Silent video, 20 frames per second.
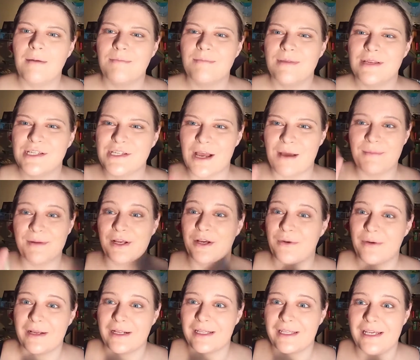So I'm going to
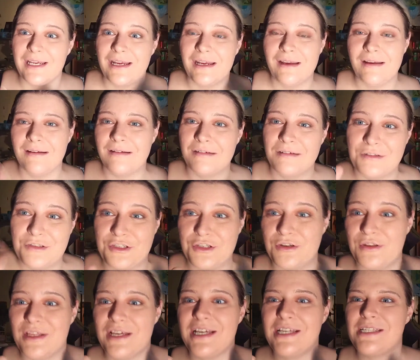quickly do
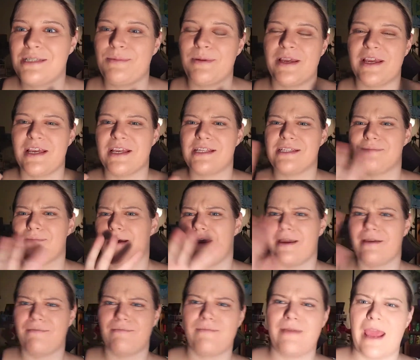this because
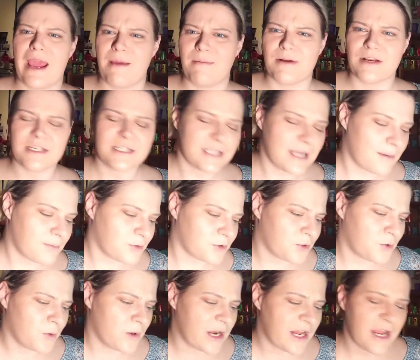my camera stopped
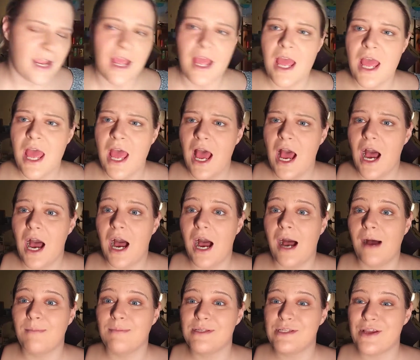recording.
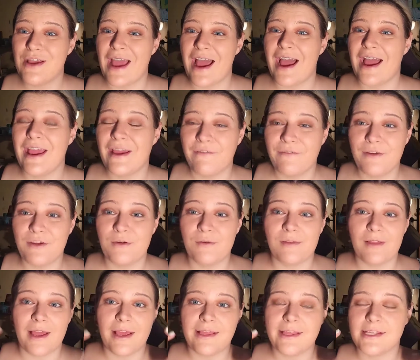So yeah, if you
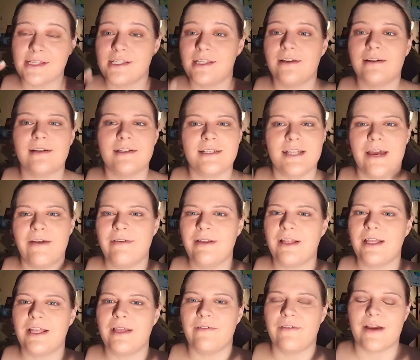like this look, definitely
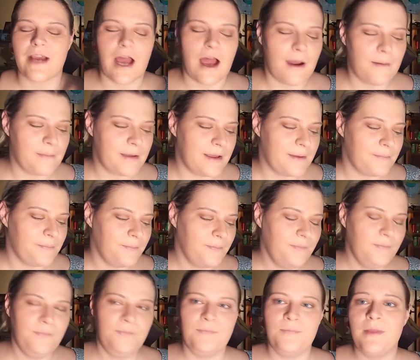leave a comment
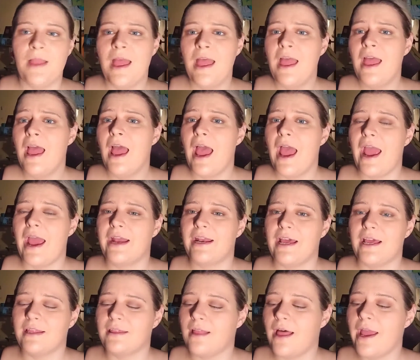and a
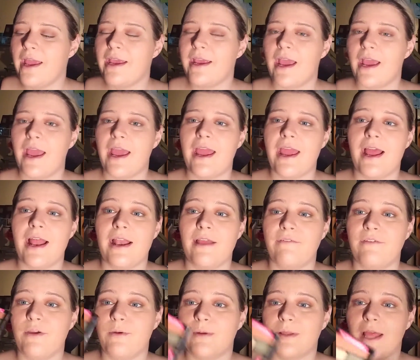like. And if
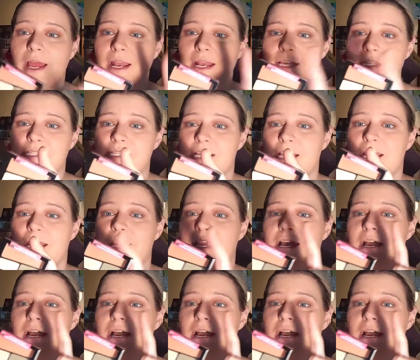you would like to see